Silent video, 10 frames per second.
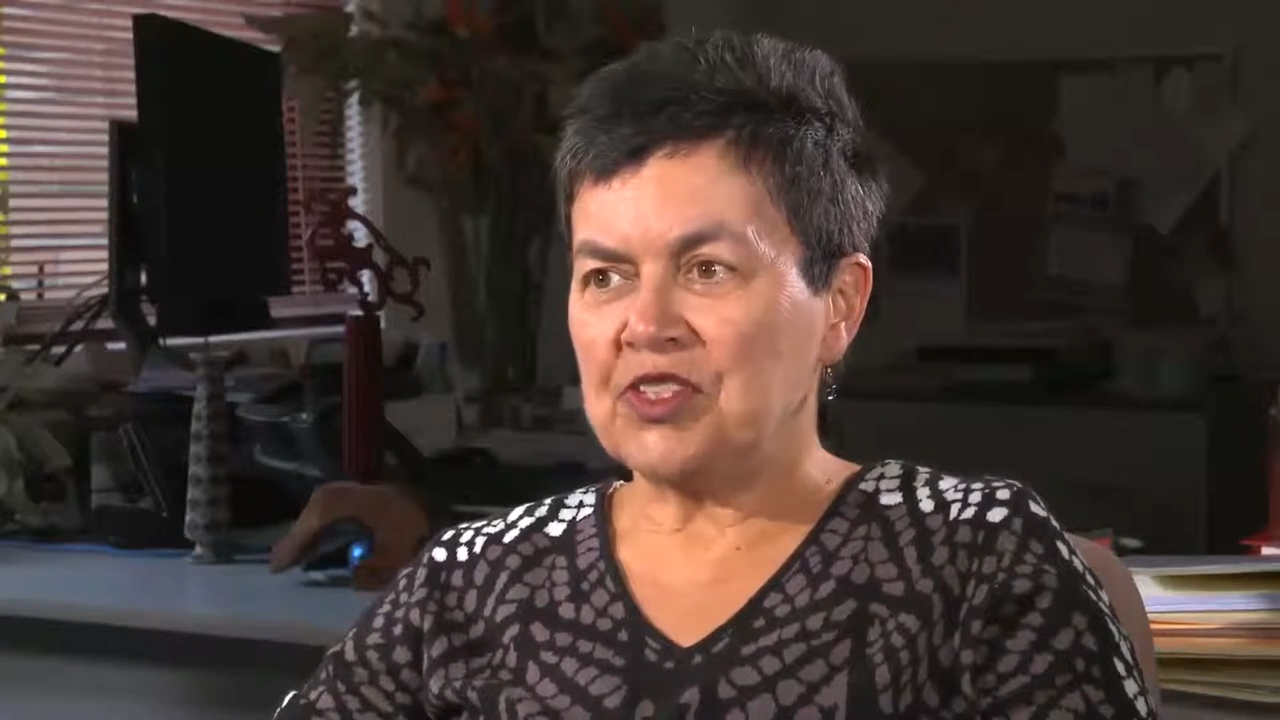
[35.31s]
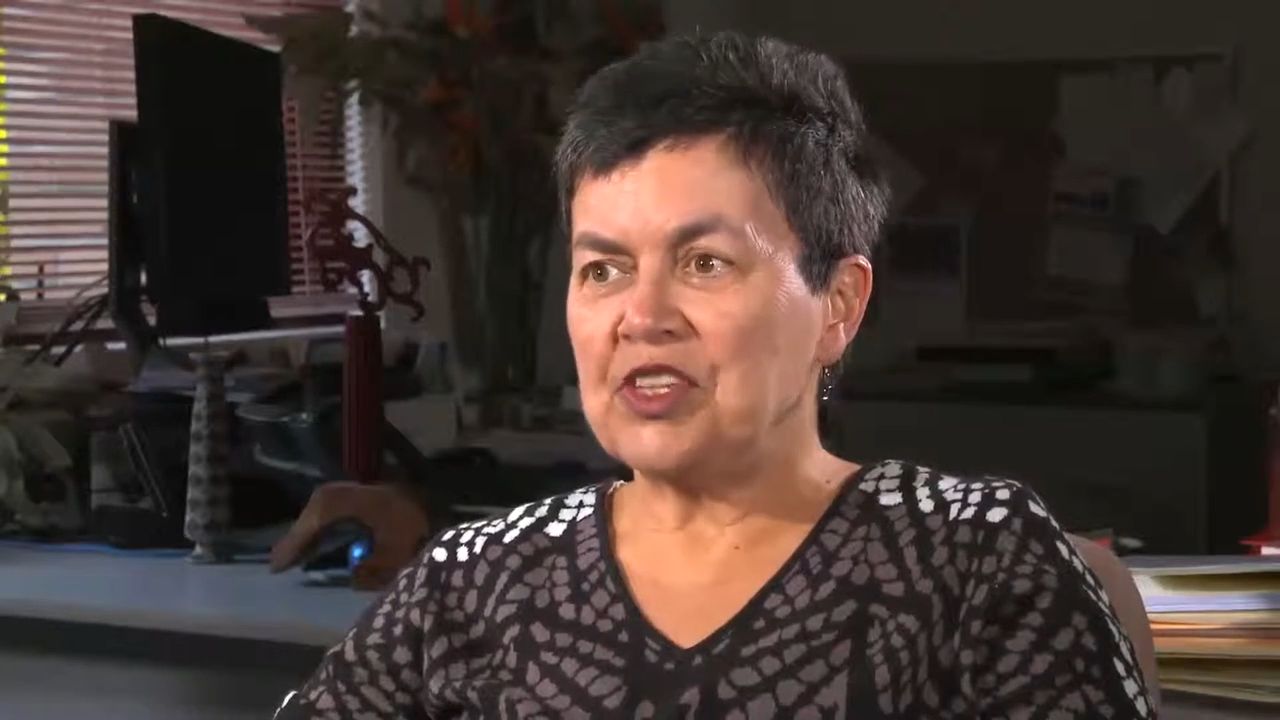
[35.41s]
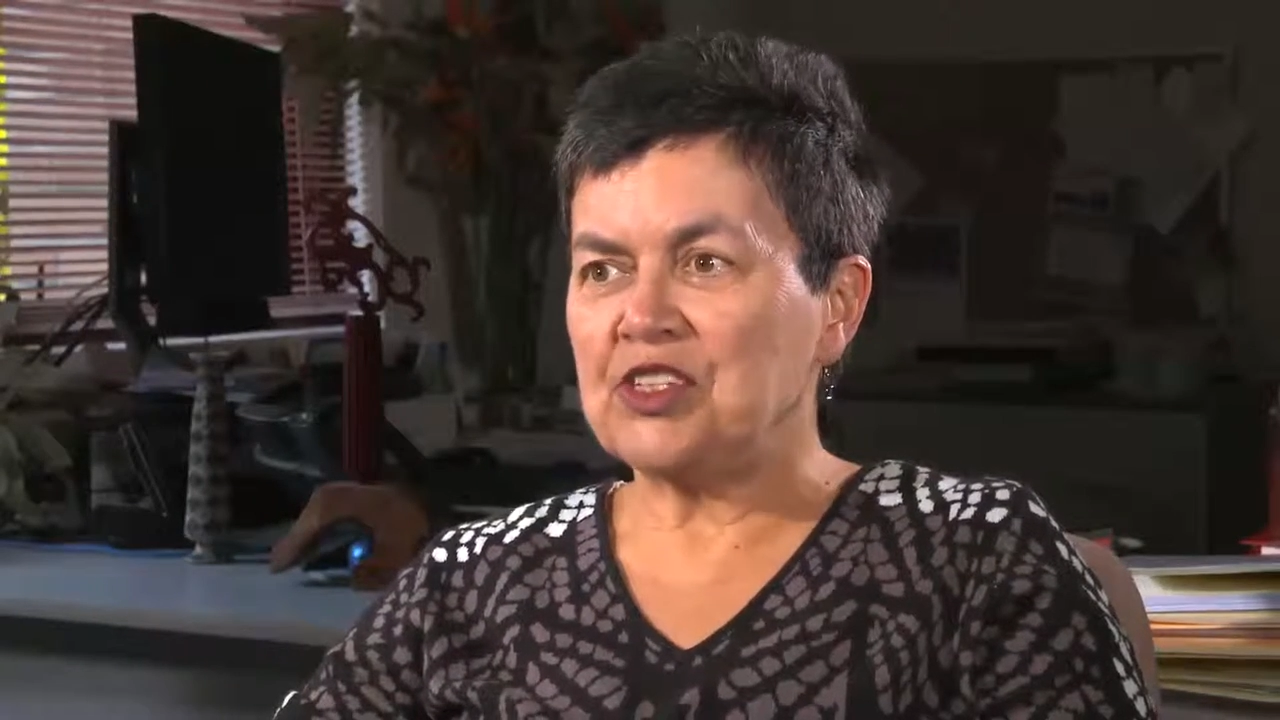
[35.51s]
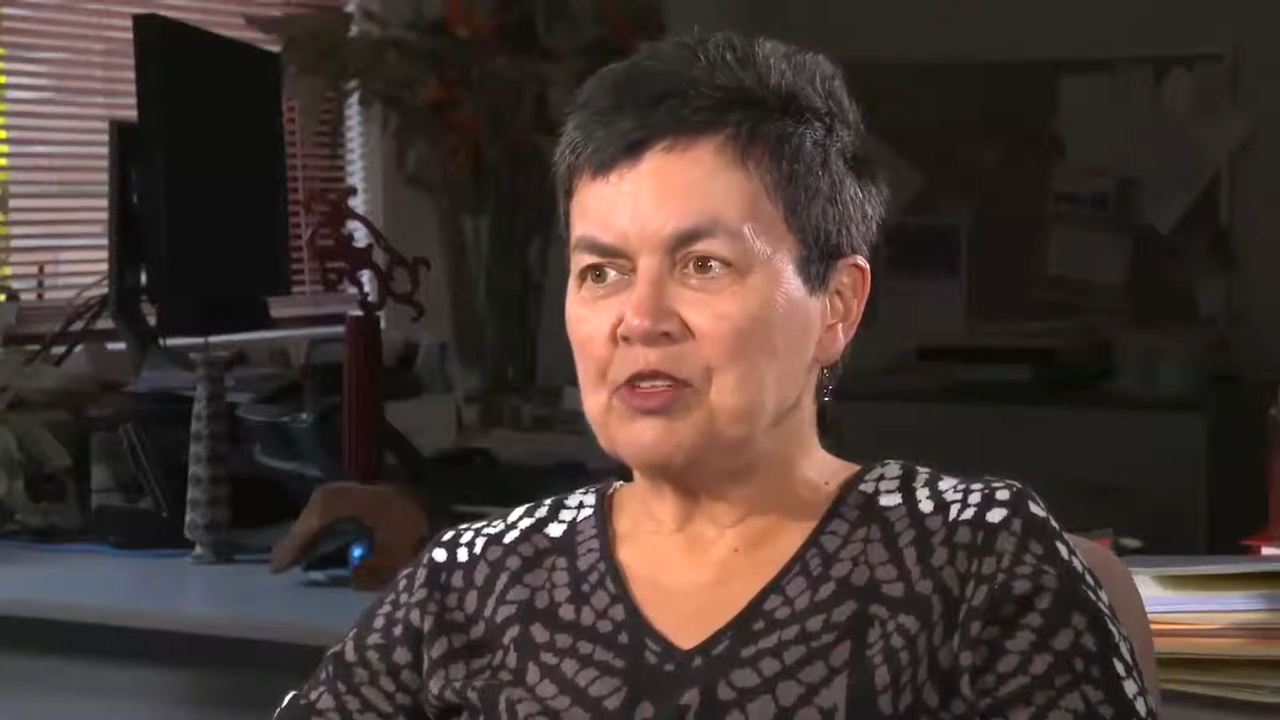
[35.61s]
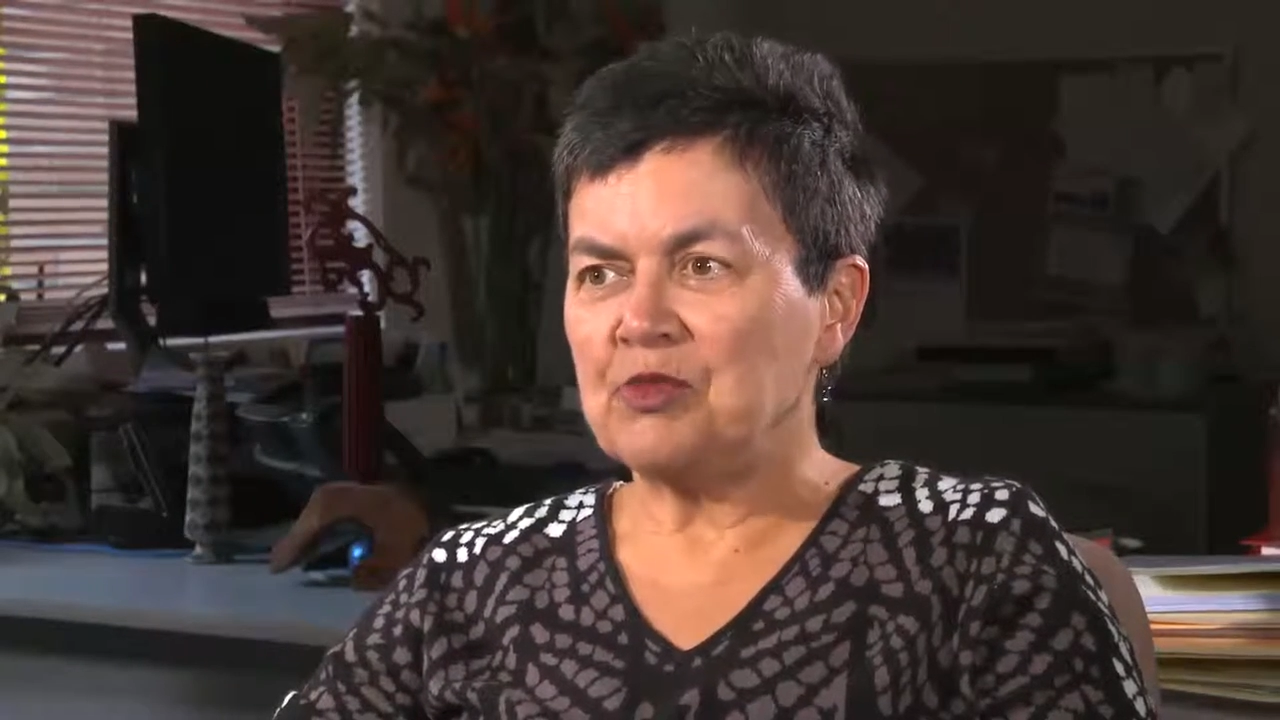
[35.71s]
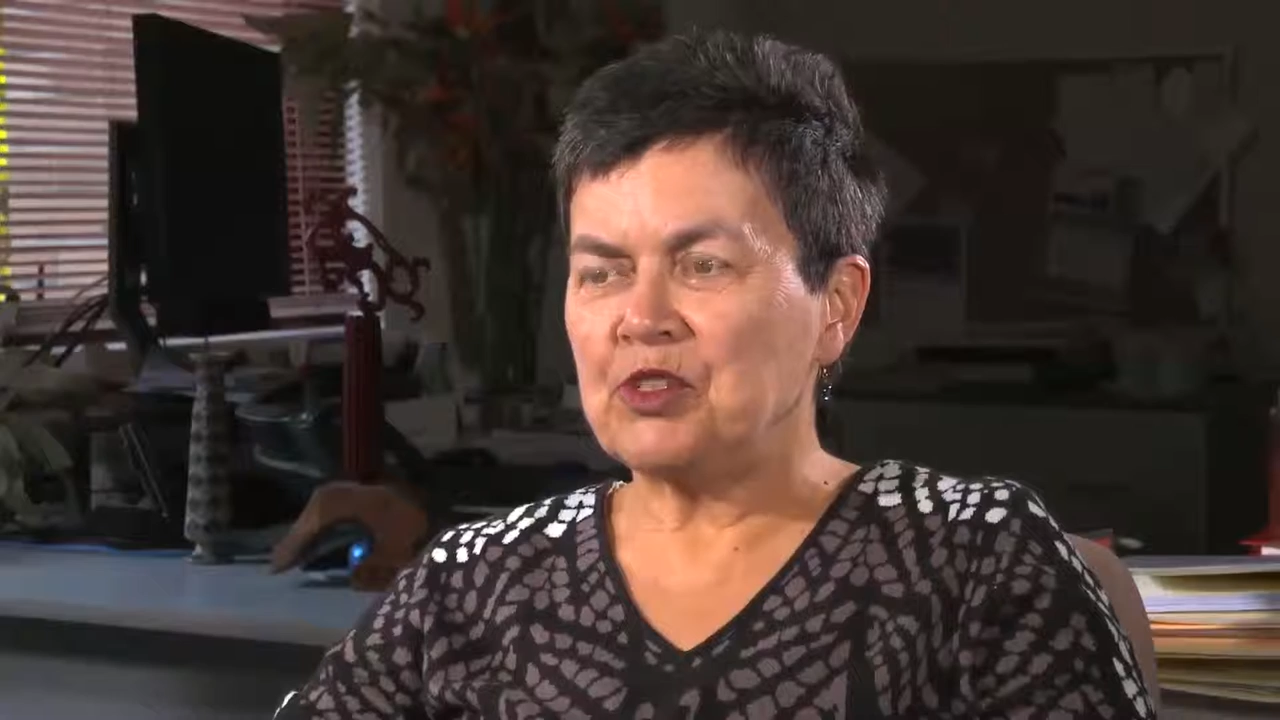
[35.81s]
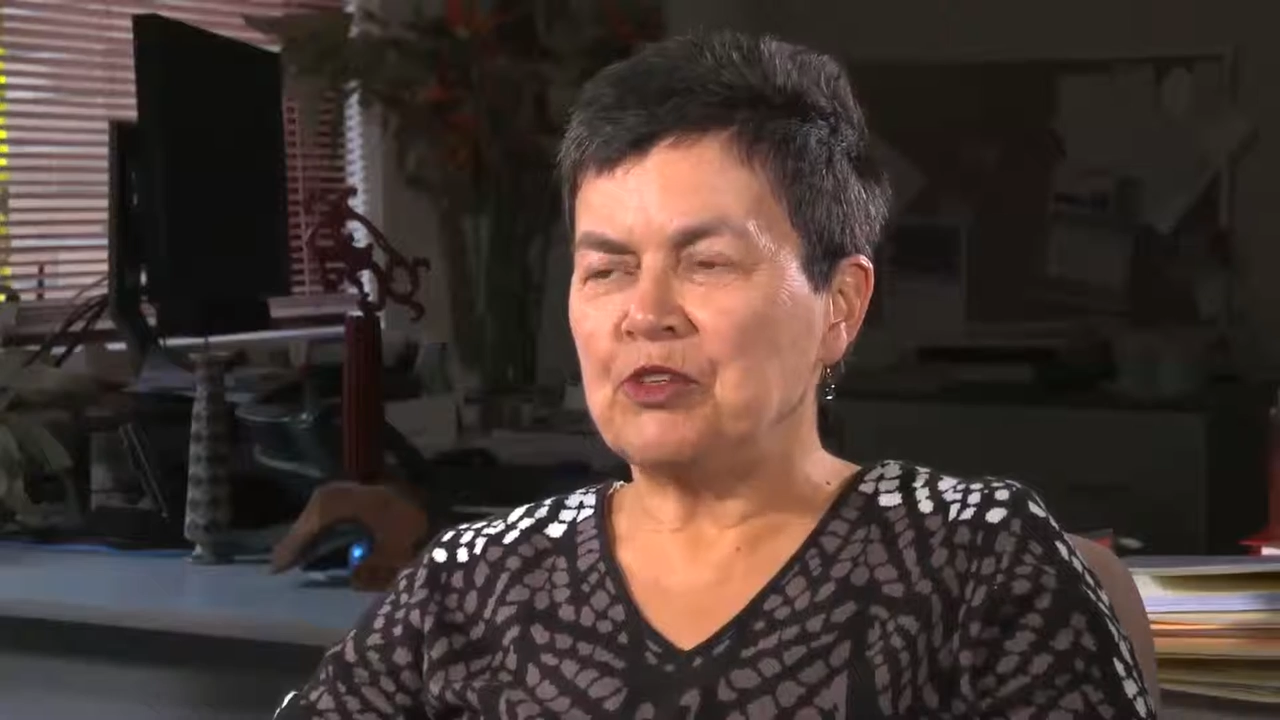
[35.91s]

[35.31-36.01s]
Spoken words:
system,